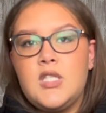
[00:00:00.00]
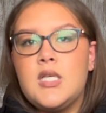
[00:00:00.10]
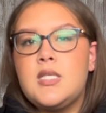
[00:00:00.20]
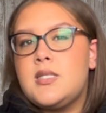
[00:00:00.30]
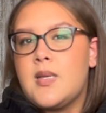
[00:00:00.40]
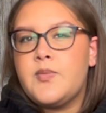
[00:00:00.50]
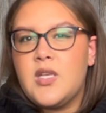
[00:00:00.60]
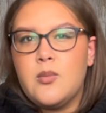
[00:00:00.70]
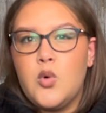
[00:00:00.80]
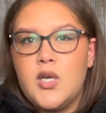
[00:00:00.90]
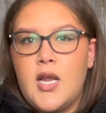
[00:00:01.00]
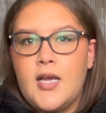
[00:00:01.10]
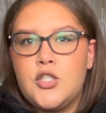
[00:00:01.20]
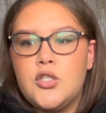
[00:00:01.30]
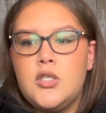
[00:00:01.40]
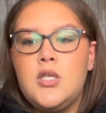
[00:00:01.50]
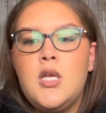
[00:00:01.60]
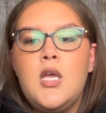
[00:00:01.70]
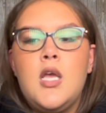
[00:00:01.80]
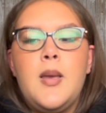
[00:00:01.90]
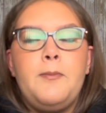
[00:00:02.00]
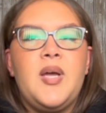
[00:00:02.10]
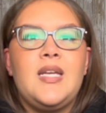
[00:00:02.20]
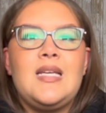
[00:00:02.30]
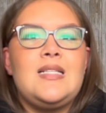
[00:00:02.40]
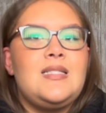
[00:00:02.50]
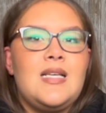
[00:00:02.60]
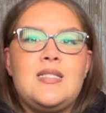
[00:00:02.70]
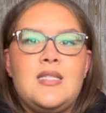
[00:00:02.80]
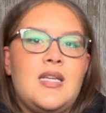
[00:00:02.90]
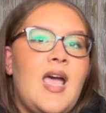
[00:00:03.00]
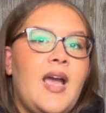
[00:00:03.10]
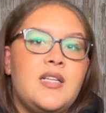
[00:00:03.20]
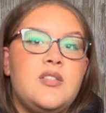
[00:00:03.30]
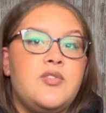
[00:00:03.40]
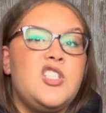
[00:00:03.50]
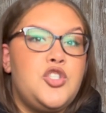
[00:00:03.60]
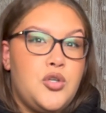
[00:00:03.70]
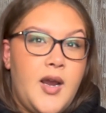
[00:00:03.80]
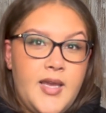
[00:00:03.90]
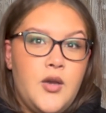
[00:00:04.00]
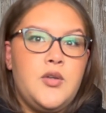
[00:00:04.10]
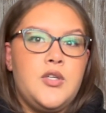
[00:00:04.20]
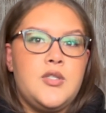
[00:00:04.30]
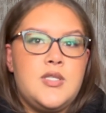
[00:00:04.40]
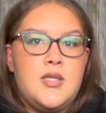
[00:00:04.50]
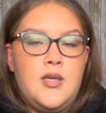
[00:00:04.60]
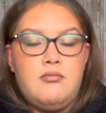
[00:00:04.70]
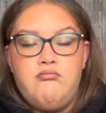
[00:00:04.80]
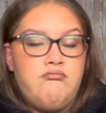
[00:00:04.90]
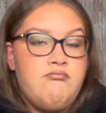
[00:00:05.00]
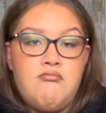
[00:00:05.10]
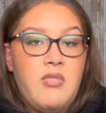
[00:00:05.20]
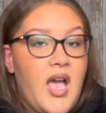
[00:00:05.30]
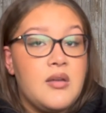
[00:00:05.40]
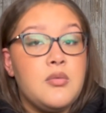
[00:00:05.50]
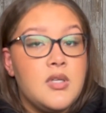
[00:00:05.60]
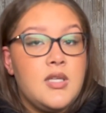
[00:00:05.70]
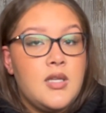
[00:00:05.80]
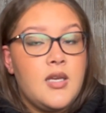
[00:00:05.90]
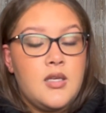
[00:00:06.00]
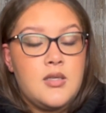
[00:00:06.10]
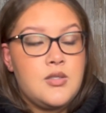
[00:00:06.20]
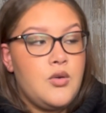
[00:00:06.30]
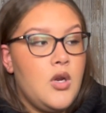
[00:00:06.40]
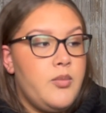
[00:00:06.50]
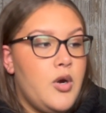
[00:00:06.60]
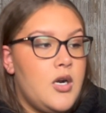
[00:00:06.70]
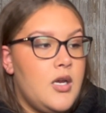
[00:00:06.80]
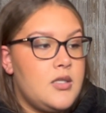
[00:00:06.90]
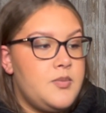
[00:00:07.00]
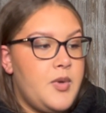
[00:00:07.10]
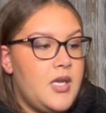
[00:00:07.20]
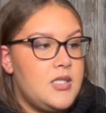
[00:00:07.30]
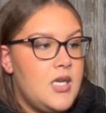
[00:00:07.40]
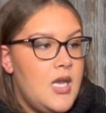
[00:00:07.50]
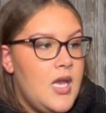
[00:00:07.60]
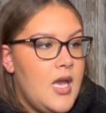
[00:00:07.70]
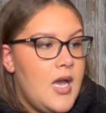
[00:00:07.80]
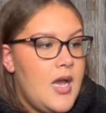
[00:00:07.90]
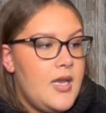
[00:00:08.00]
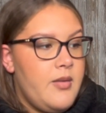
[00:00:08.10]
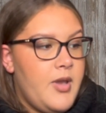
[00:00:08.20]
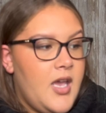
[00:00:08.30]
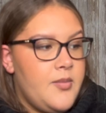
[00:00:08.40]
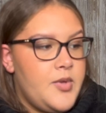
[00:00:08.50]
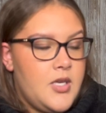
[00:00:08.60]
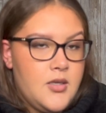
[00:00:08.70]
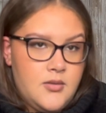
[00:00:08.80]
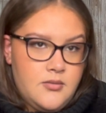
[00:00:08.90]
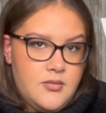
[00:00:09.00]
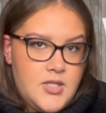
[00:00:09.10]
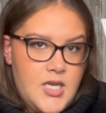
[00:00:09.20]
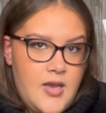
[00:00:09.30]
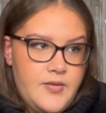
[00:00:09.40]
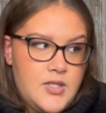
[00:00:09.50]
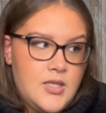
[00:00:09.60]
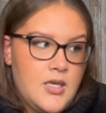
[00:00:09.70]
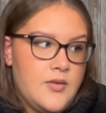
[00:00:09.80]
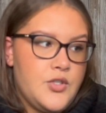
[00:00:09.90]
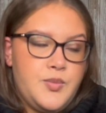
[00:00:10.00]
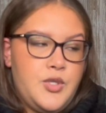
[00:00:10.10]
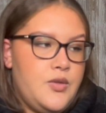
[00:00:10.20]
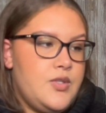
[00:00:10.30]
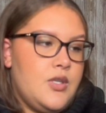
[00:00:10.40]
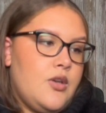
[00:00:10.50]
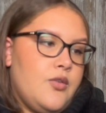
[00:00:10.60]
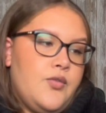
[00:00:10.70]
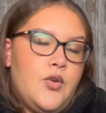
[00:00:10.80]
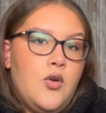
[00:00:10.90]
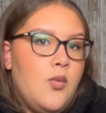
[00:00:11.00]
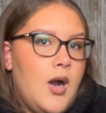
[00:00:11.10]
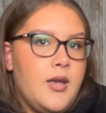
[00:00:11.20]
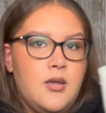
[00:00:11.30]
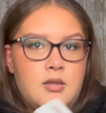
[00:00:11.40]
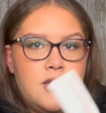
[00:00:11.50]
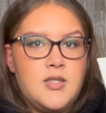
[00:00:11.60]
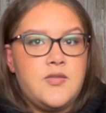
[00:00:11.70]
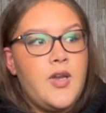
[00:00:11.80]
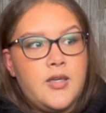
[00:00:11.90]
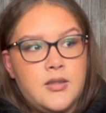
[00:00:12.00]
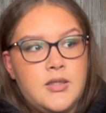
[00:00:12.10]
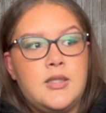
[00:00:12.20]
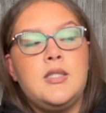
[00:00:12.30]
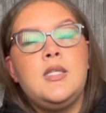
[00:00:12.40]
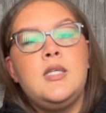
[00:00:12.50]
to something more natural, but it doesn't actively dry out your skin. I really like it. It's a great product, but I am happy to have it done. I've just been using it for a while and it's finally